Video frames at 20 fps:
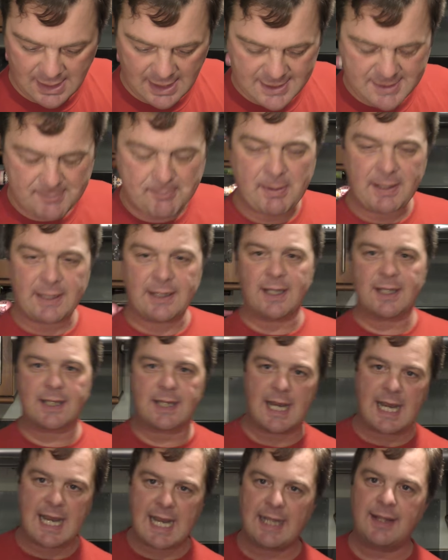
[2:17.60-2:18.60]
It's a bit like
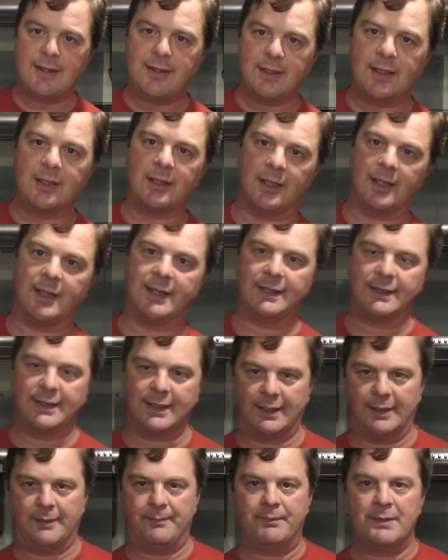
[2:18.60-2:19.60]
a hand
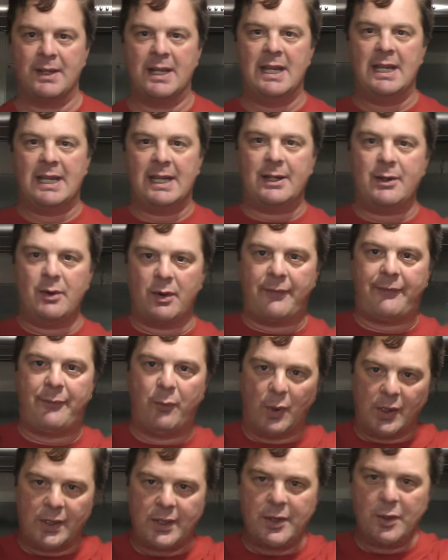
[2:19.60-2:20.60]
glider. You know, if
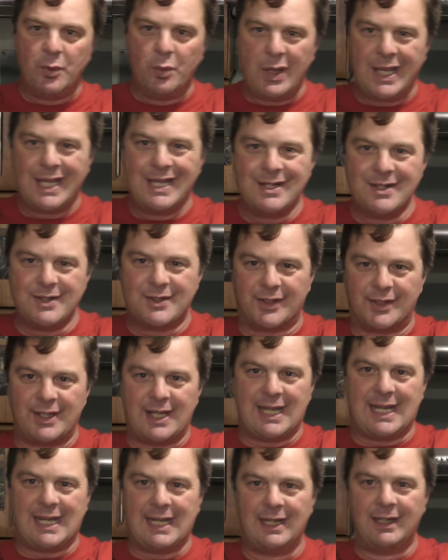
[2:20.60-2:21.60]
one of the wings on
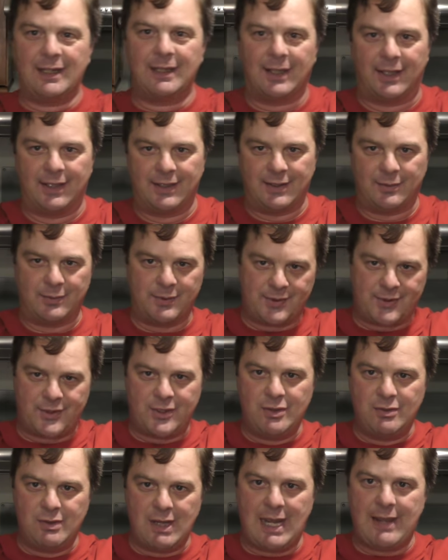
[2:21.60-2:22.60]
a hand glider was
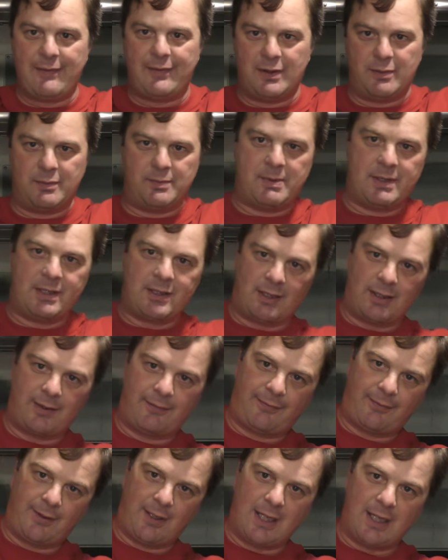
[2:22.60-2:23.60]
too heavy, it would be kind
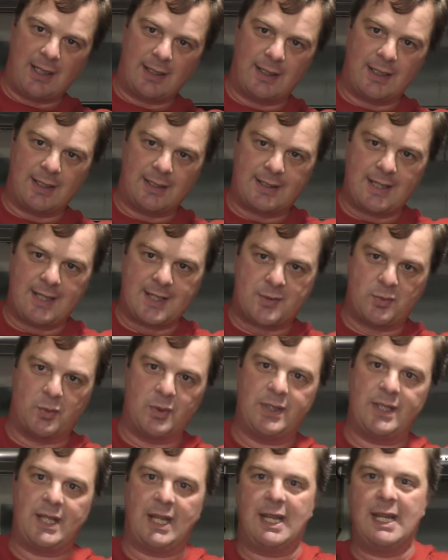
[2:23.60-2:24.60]
of flying like this,
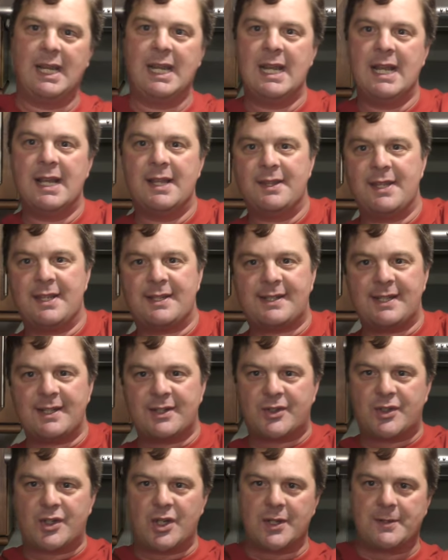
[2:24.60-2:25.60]
wouldn't it? This
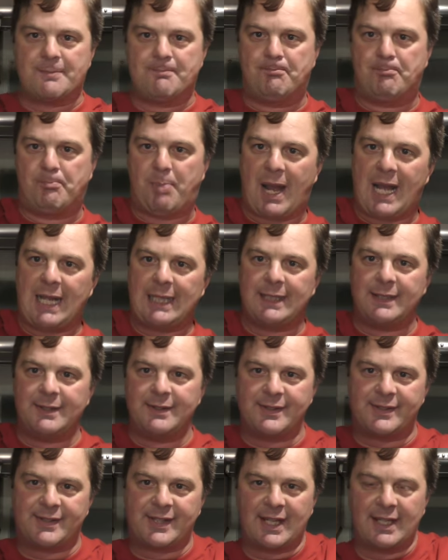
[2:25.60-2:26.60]
is just
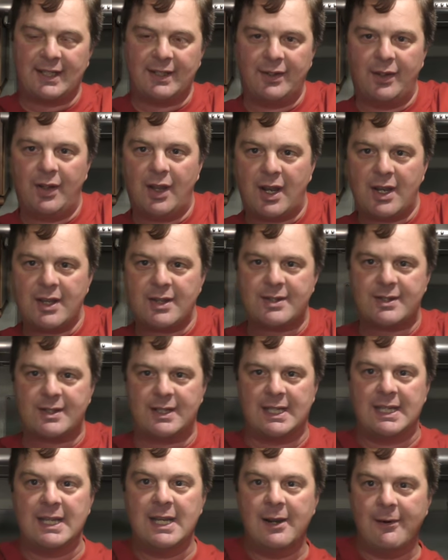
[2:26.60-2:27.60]
balancing
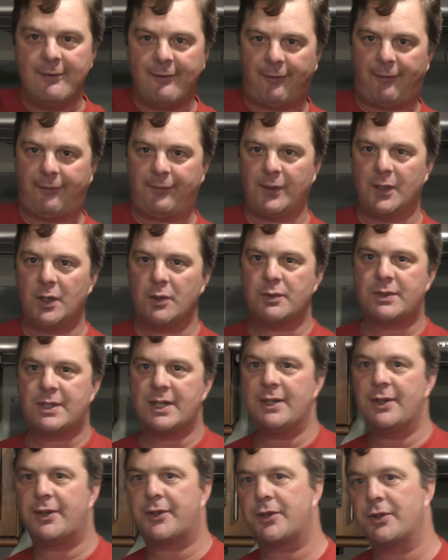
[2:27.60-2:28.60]
nicely,
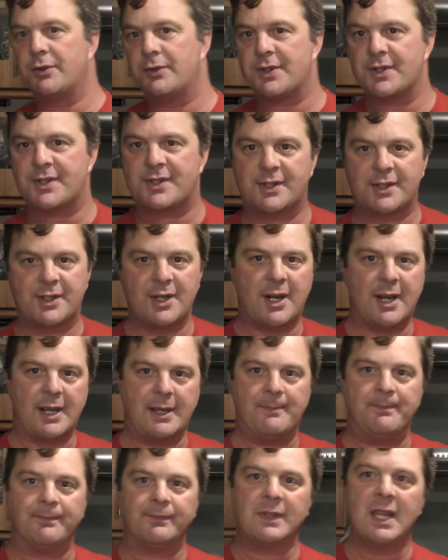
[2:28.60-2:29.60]
floating through the
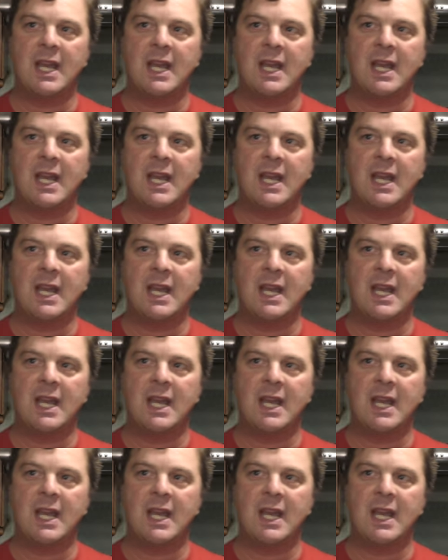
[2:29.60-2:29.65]
sky.